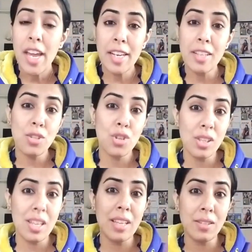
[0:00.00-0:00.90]
It is
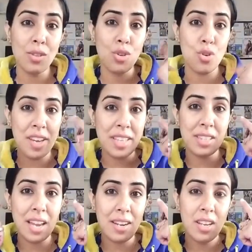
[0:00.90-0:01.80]
just that stress
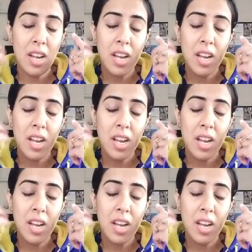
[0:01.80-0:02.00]
that